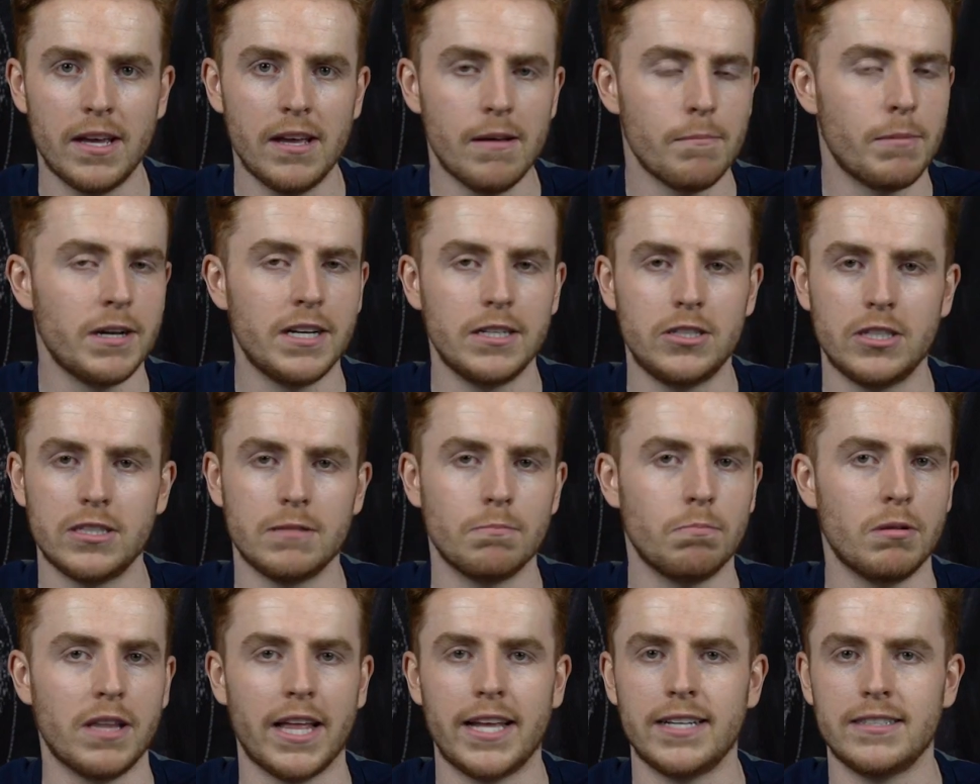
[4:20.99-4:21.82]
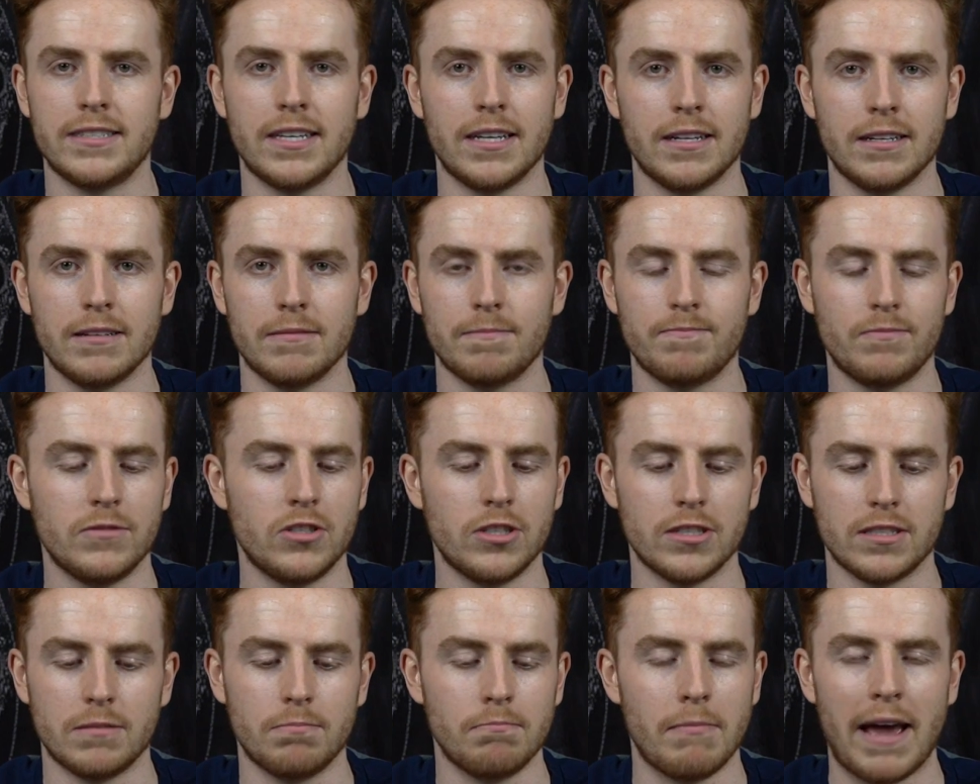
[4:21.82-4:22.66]
but it just blends in
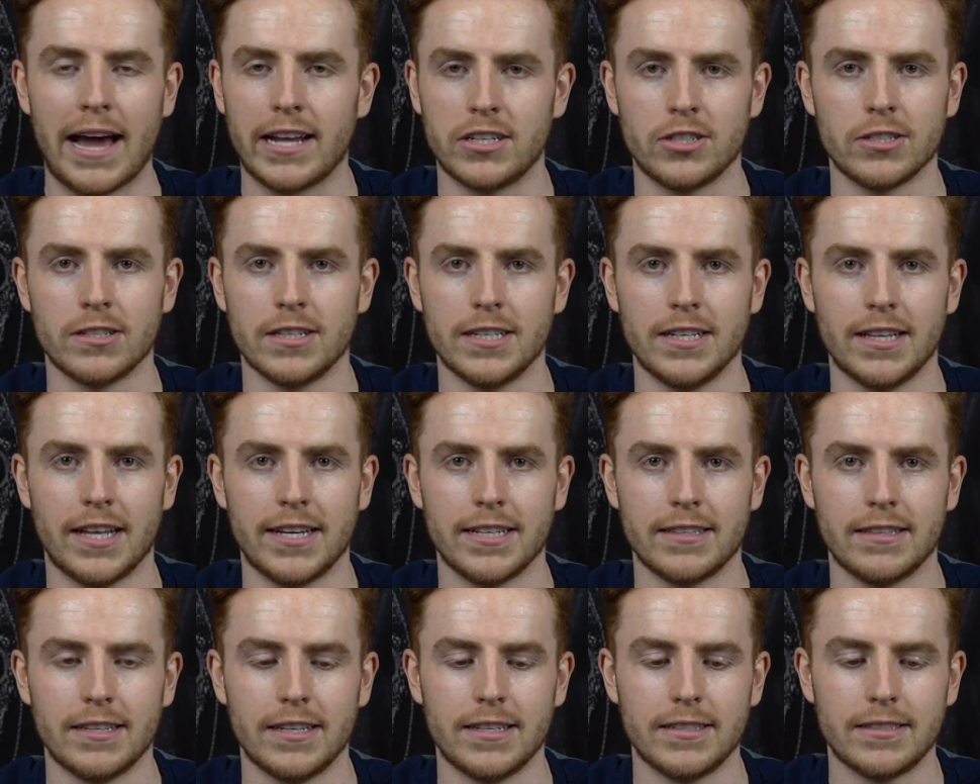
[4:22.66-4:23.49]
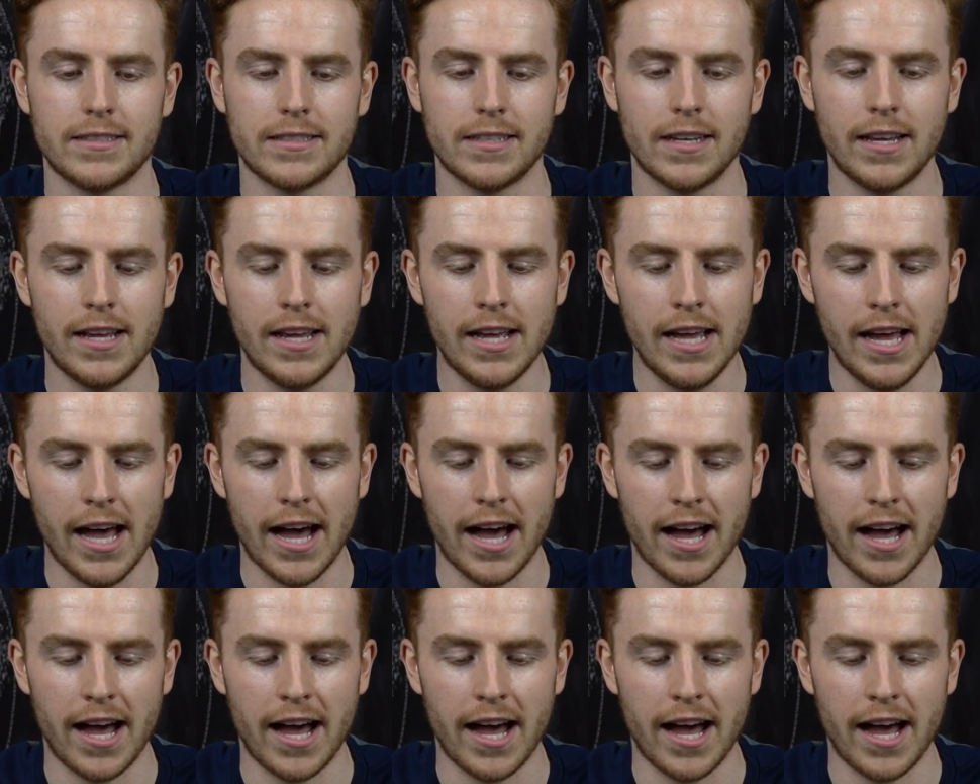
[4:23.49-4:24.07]
just magically like this.